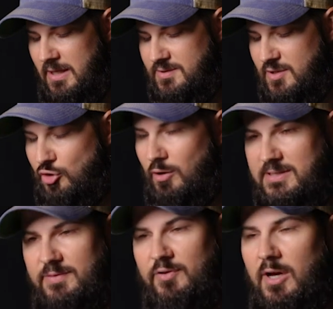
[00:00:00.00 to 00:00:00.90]
It's
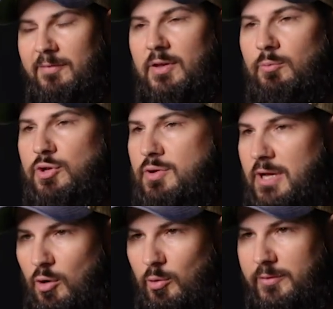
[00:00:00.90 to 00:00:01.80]
aggressive enough that when you
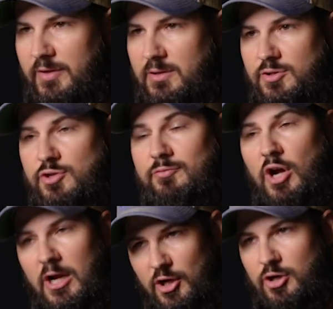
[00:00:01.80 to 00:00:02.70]
get a hold of it, you've
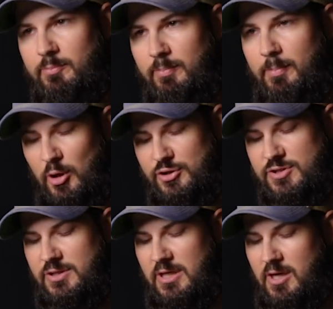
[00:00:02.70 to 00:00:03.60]
got a good
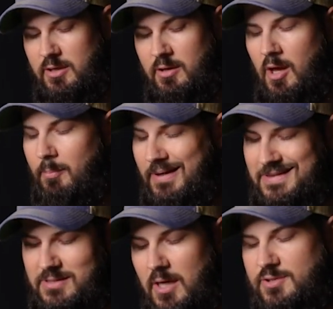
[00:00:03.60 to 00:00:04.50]
purchase on the gun, but
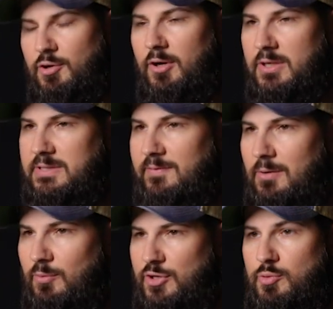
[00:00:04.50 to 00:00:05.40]
it's not so aggressive
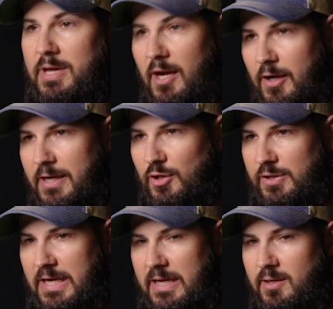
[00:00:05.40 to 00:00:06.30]
that when you carry it all
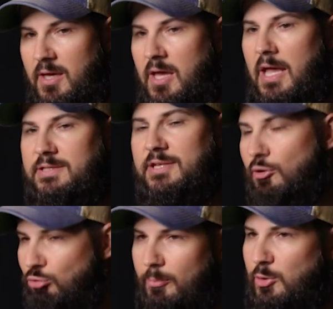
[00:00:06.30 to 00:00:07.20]
day, it's
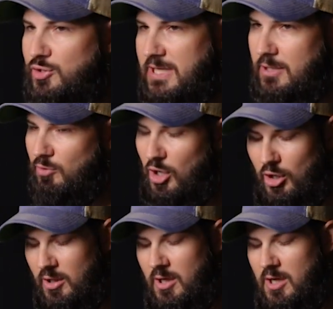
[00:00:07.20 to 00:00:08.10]
gonna rub your skin raw.